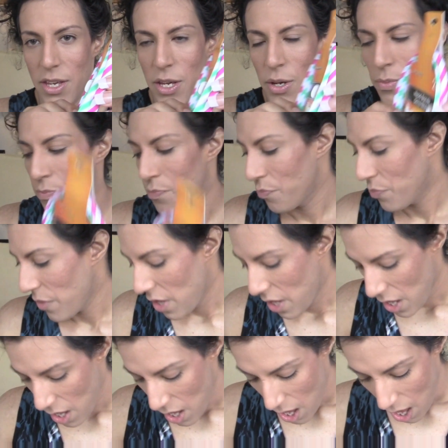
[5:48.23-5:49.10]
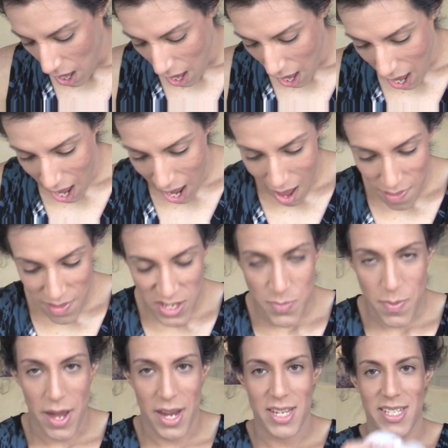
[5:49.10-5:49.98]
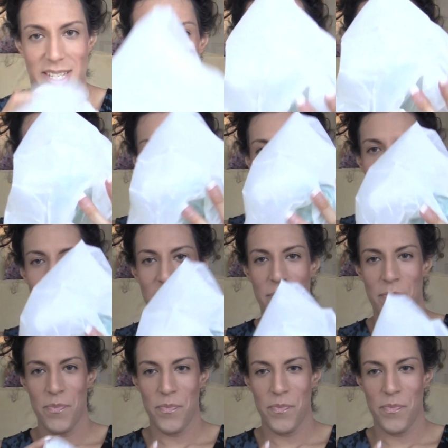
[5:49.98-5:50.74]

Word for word: cute. And this bag is done.